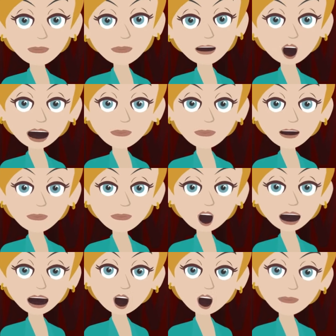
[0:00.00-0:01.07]
we call it a
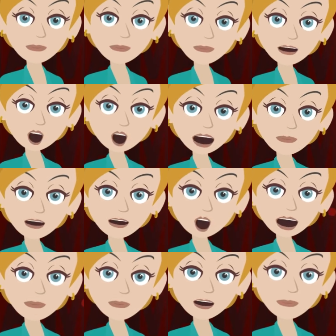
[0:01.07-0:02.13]
rocket of desire
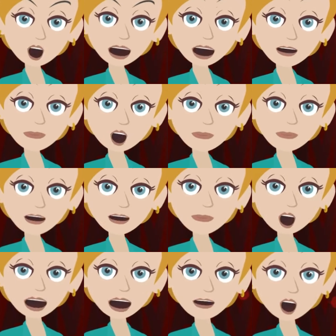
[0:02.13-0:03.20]
because it is usually a
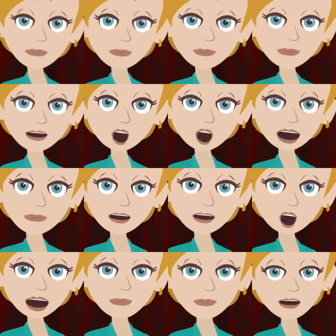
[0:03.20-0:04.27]
rather brief
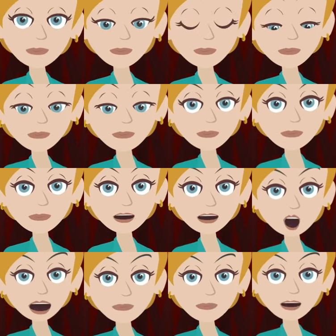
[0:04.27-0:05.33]
experience. That
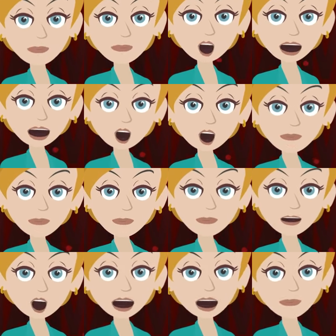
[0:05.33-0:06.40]
rocket of desire
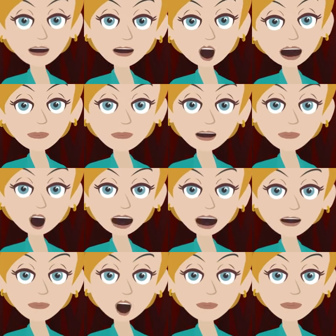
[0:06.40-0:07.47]
bursts forth out of
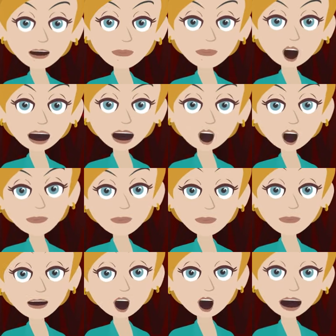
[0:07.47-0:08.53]
you, but it is
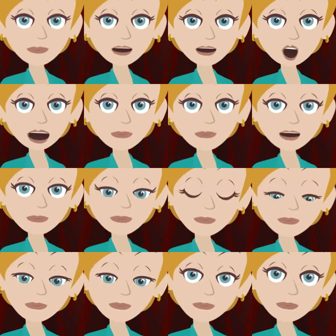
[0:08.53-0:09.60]
fleeting. It is
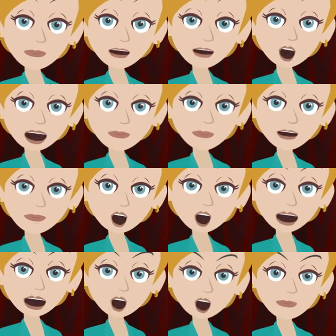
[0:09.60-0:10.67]
something that was born
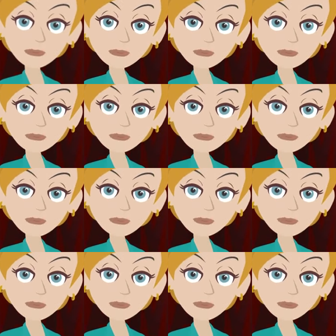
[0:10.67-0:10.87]
from the